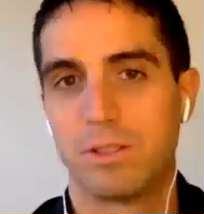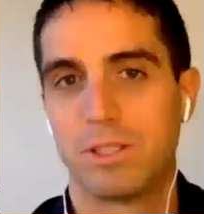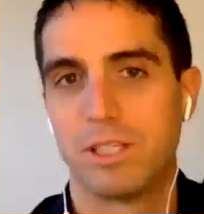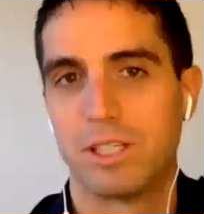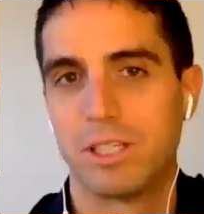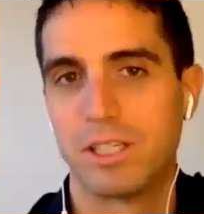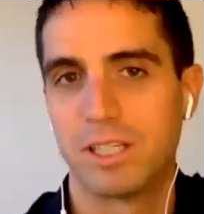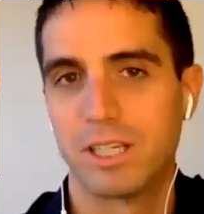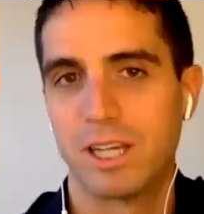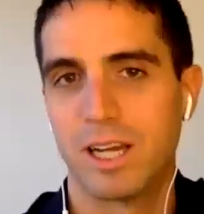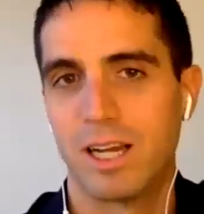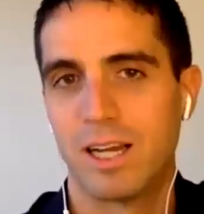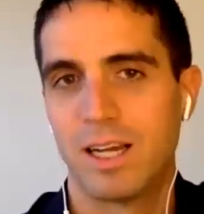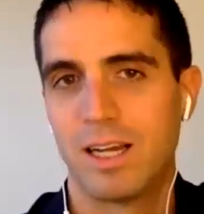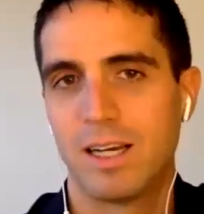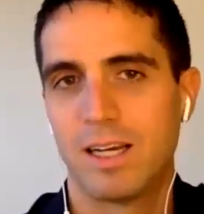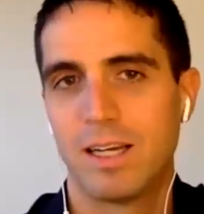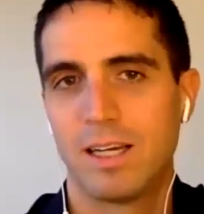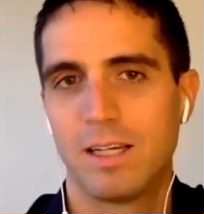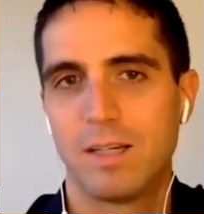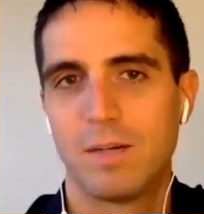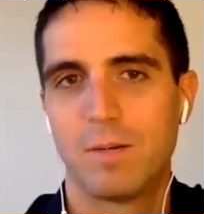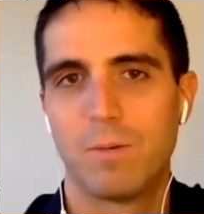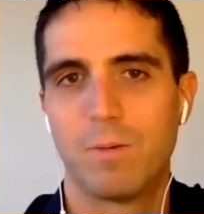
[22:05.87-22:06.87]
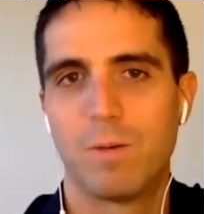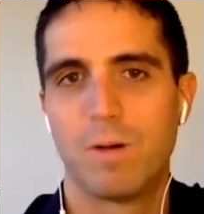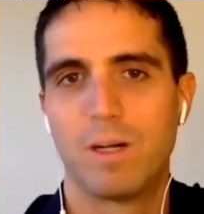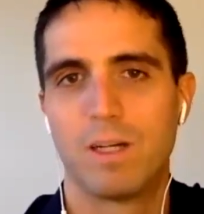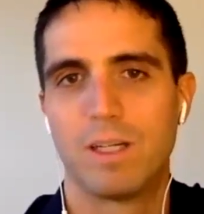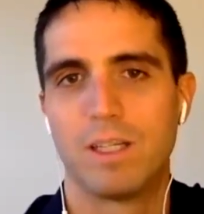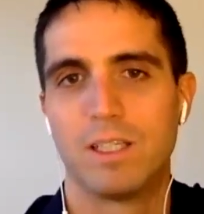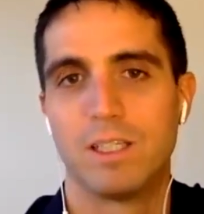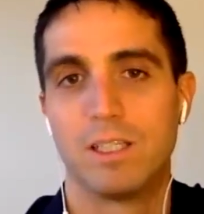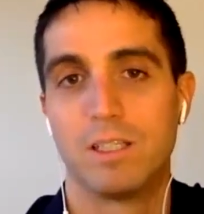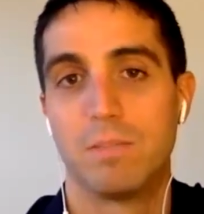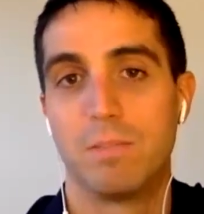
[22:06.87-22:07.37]
decide what
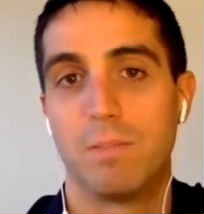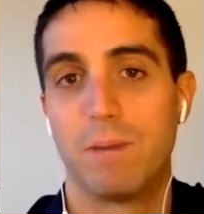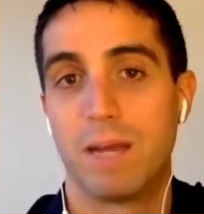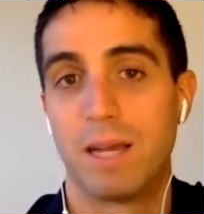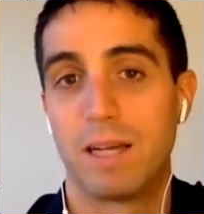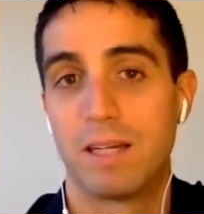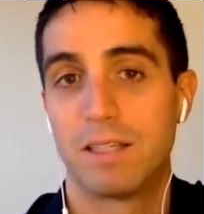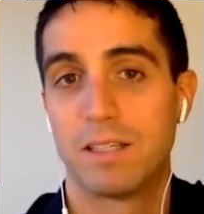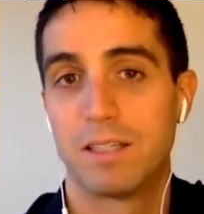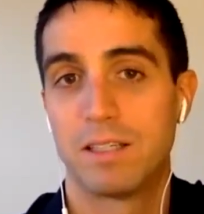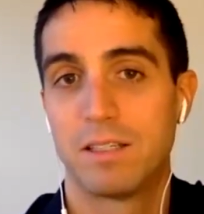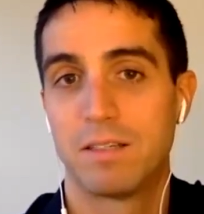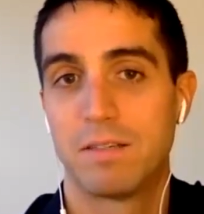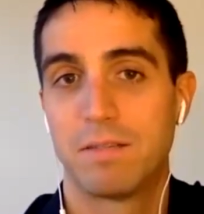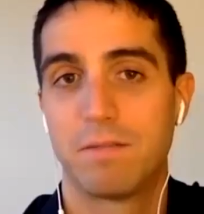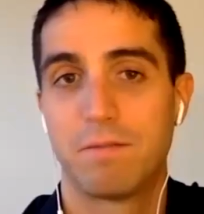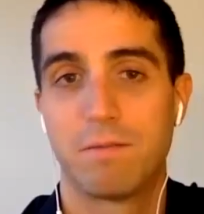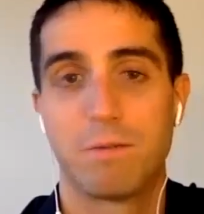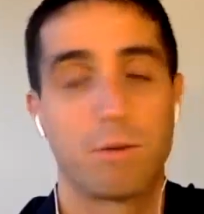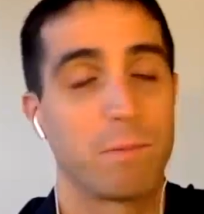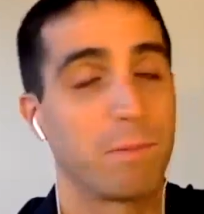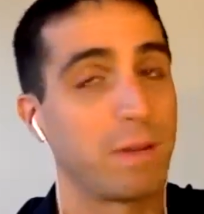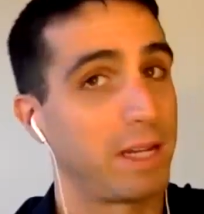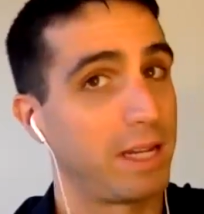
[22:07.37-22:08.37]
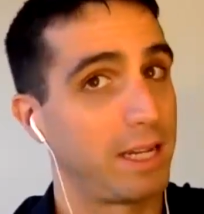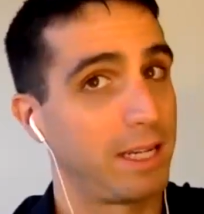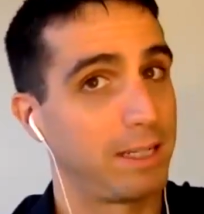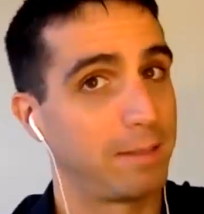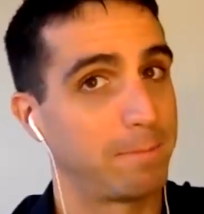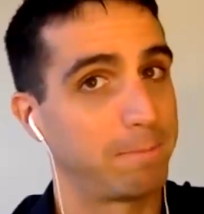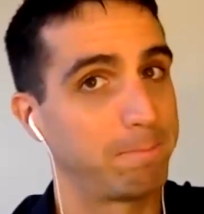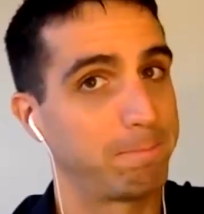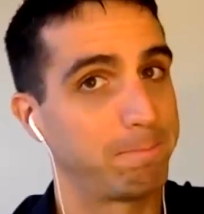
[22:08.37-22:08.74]
is best for me.